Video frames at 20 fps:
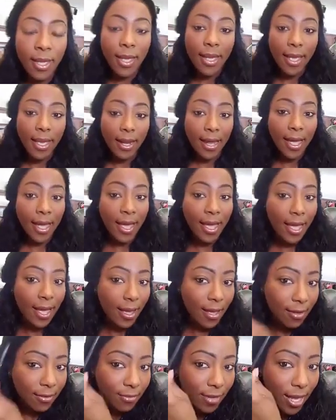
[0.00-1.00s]
and I
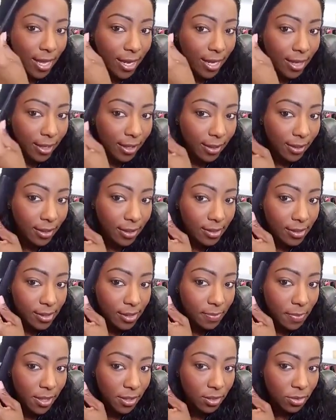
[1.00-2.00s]
have a
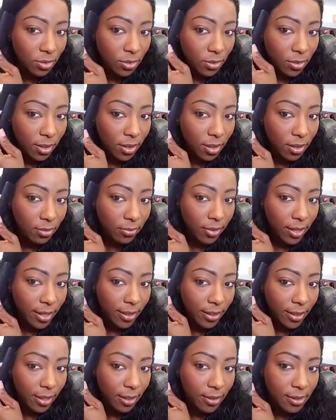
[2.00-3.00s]
special going on right
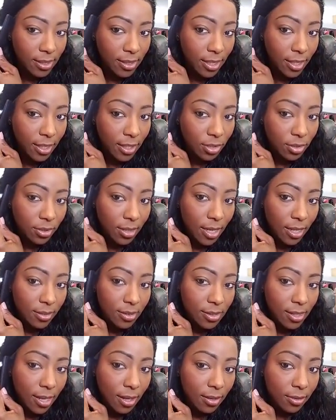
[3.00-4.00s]
now. It's
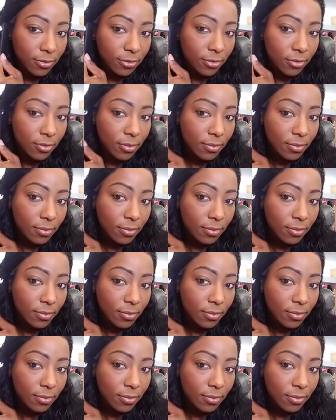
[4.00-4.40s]
$100 off